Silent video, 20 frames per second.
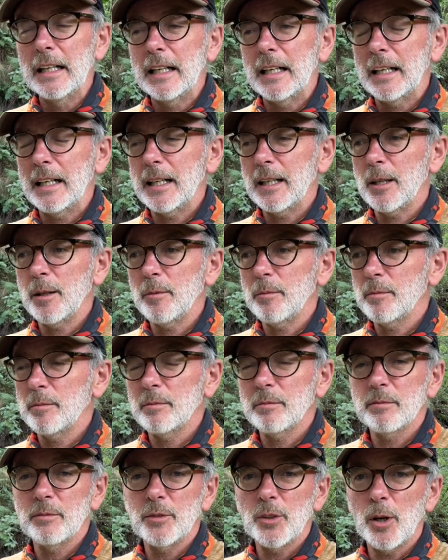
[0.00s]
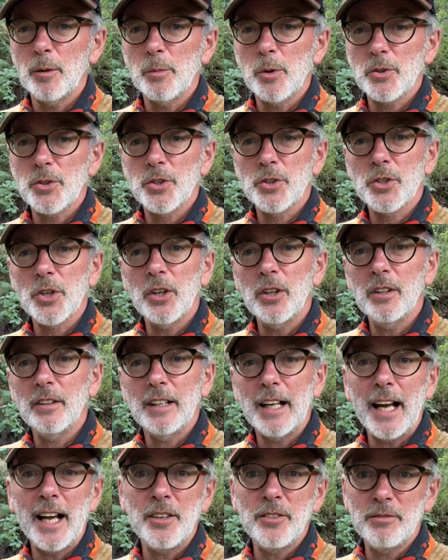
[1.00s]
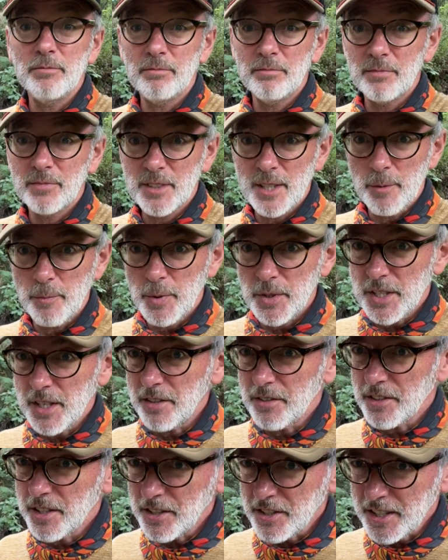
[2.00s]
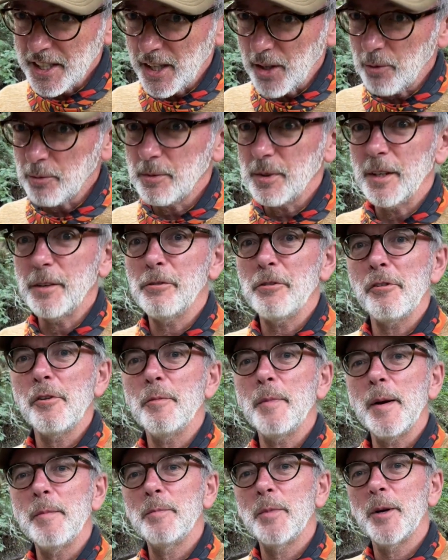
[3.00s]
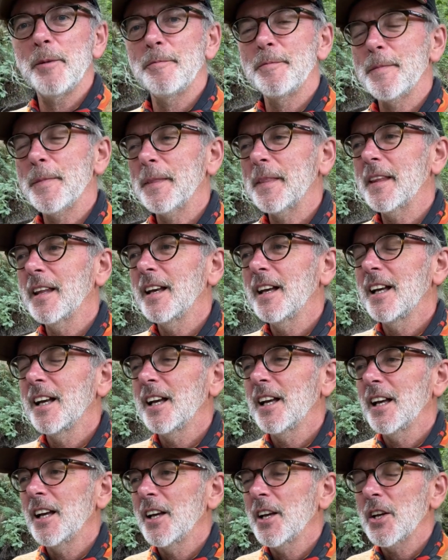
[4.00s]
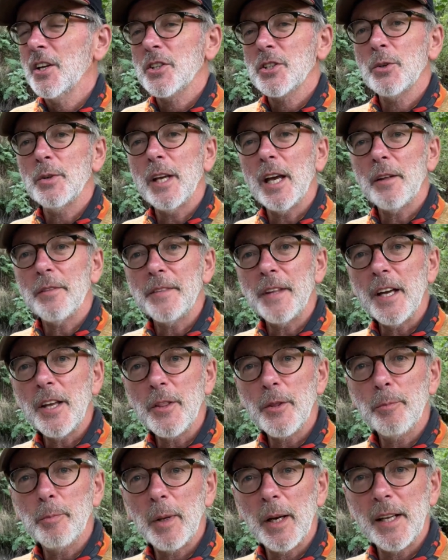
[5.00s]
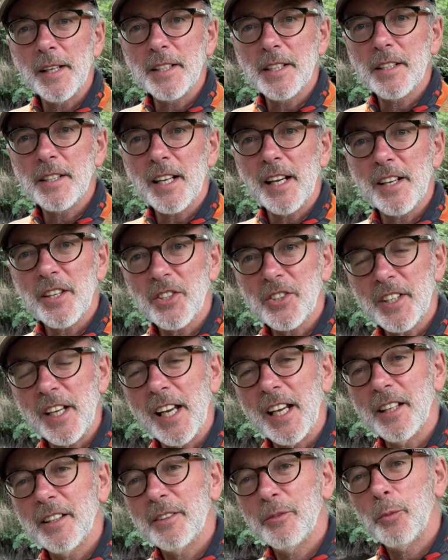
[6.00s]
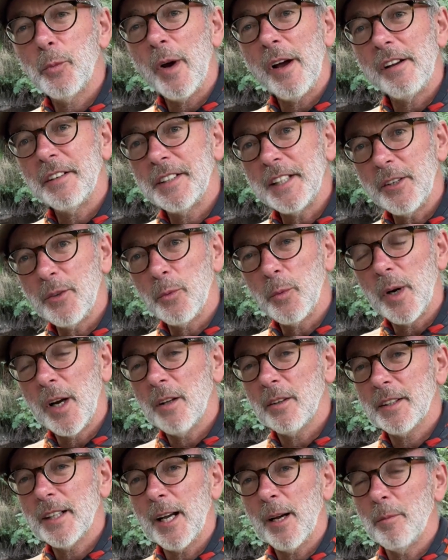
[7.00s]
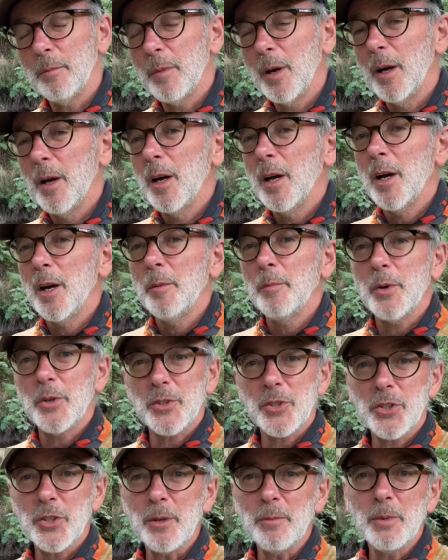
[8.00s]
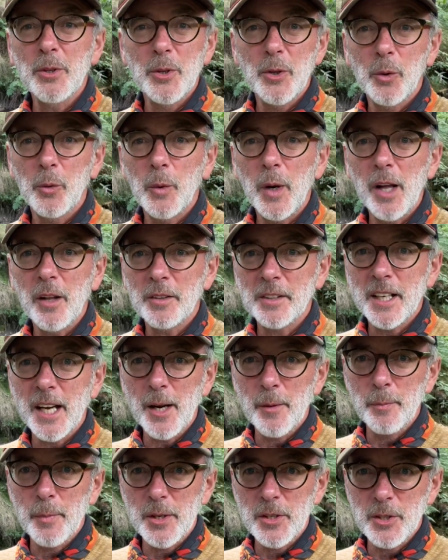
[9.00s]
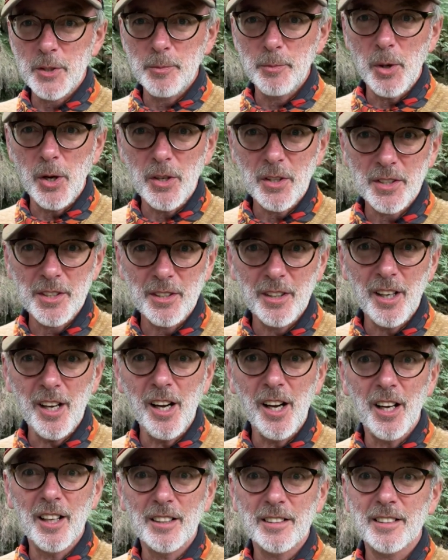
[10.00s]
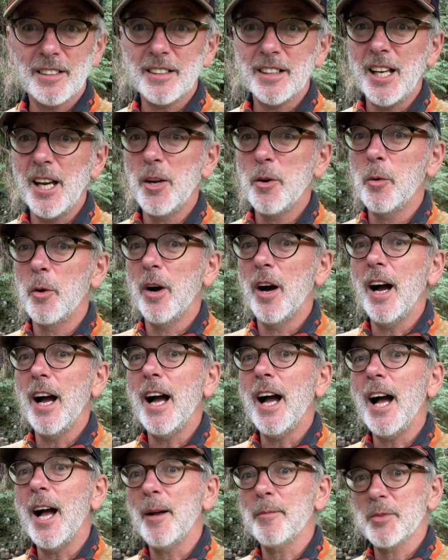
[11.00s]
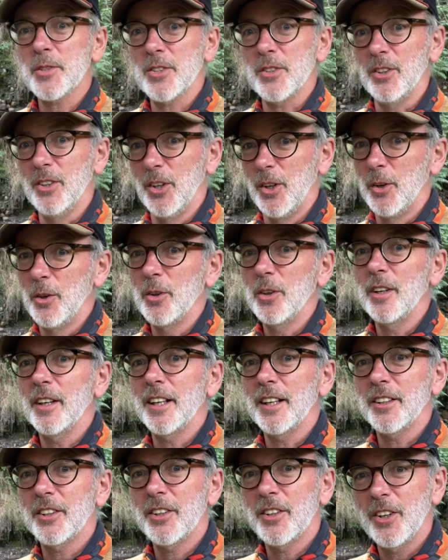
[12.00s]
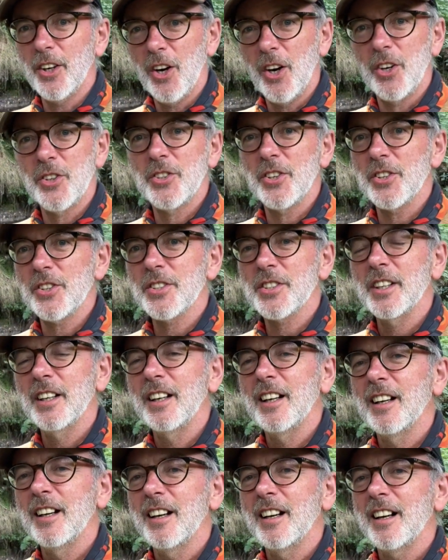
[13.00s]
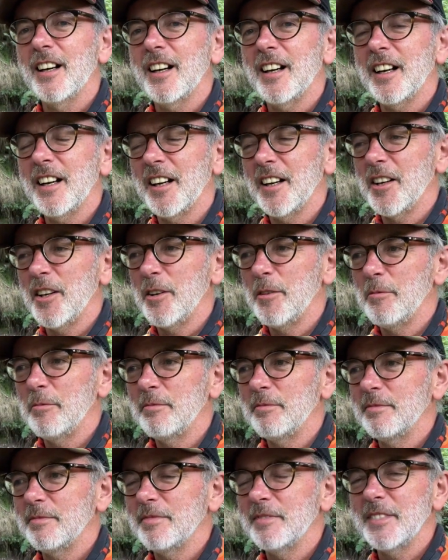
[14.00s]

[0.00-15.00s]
Not much at all, and 10% discount if you remember. So yeah, they're the places I stayed where I didn't wild camp. But some of the wild camping spots, oh, they were absolutely gorgeous. And